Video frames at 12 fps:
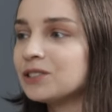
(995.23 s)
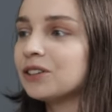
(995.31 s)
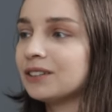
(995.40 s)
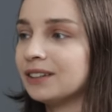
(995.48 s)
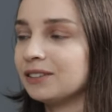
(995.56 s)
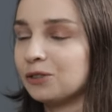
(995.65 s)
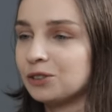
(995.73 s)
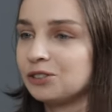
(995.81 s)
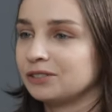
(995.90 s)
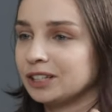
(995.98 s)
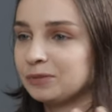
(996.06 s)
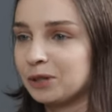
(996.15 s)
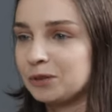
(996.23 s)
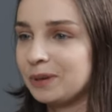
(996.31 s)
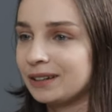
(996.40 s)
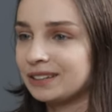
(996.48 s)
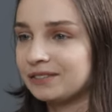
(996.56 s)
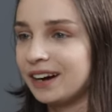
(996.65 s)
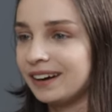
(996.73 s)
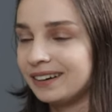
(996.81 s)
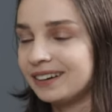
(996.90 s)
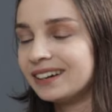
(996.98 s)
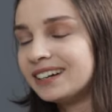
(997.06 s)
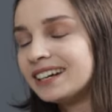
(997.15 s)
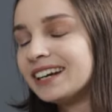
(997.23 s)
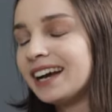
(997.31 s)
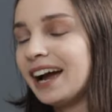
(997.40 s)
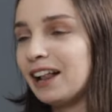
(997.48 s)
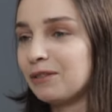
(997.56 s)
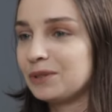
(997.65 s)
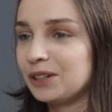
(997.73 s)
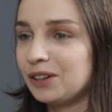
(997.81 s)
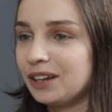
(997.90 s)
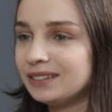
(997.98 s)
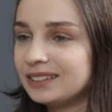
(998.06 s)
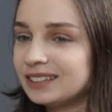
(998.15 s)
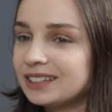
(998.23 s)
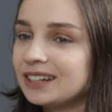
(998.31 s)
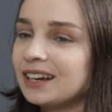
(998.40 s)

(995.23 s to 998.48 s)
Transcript: So I think also this perspective kind of helps a lot.